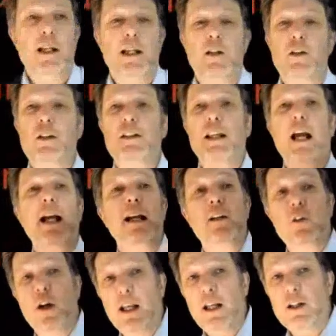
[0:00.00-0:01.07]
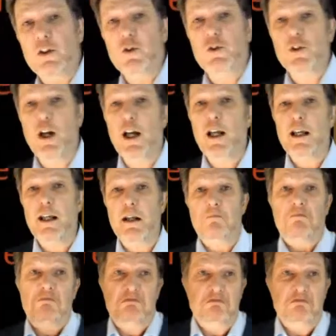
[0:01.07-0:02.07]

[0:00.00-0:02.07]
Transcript: that. Or is that in graying society?